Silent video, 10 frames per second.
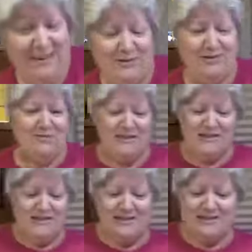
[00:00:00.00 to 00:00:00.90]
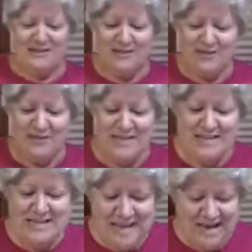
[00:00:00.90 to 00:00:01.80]
They were talking about some of this stuff. It was
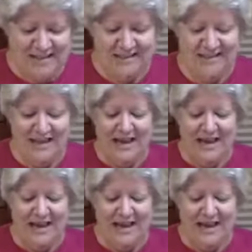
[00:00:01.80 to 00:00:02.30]
nuts.